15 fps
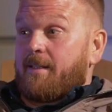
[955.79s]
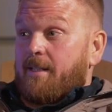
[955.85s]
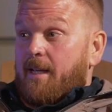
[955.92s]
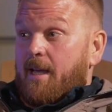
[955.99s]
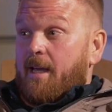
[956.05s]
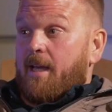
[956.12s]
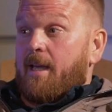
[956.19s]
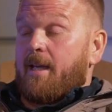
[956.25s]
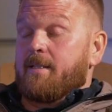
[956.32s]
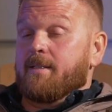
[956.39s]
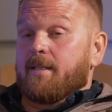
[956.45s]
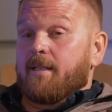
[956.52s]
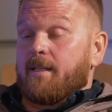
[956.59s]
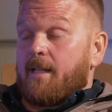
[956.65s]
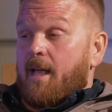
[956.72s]
Yeah, it's
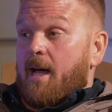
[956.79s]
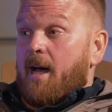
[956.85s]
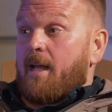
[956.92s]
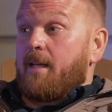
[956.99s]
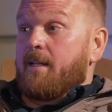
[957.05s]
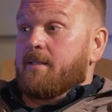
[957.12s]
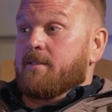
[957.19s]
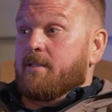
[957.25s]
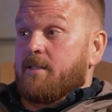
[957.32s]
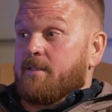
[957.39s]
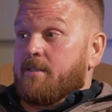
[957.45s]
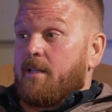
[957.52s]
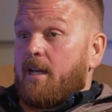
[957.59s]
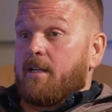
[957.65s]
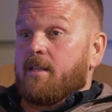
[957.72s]
a lot. It's
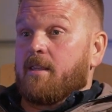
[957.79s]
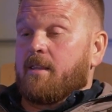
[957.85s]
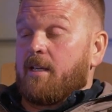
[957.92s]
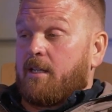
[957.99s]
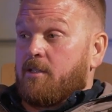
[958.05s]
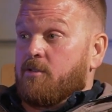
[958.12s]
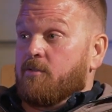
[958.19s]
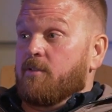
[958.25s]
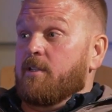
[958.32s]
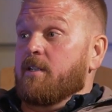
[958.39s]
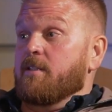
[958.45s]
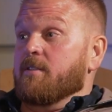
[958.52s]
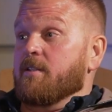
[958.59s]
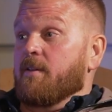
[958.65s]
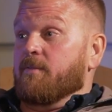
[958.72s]
just like thick
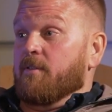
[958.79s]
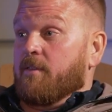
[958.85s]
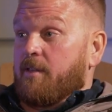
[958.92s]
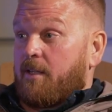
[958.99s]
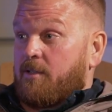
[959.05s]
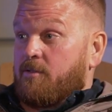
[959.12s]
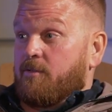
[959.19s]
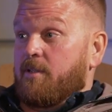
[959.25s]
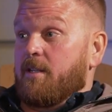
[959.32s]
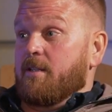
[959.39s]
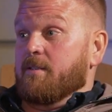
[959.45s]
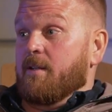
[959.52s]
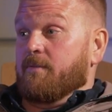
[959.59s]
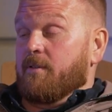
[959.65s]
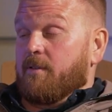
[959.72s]
trees after thick
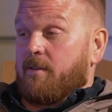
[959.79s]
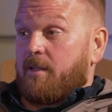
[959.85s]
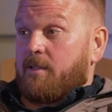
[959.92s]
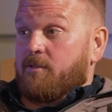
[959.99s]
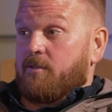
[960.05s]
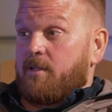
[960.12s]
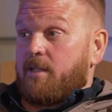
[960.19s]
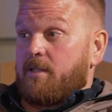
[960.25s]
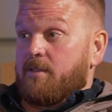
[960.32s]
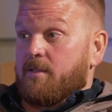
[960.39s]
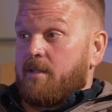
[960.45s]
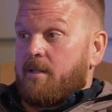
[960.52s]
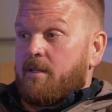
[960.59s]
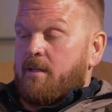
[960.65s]
trees after thick trees.